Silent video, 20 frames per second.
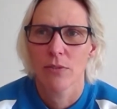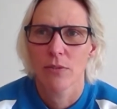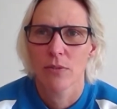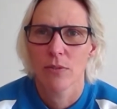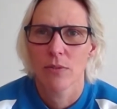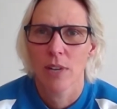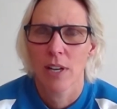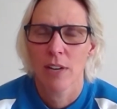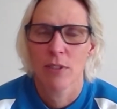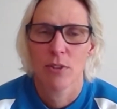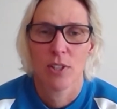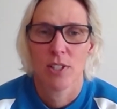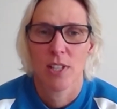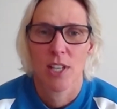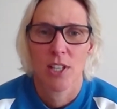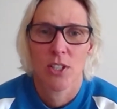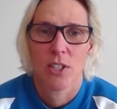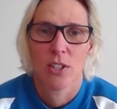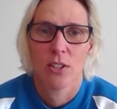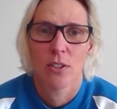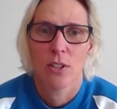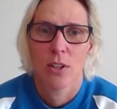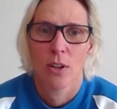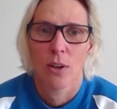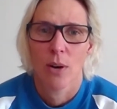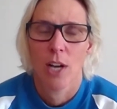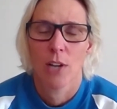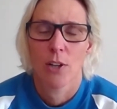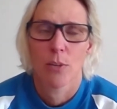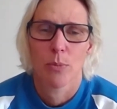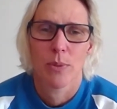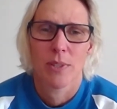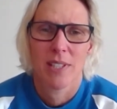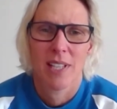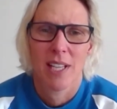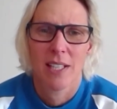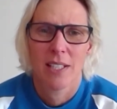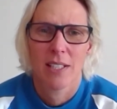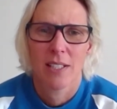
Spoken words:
every session, you know, 100%.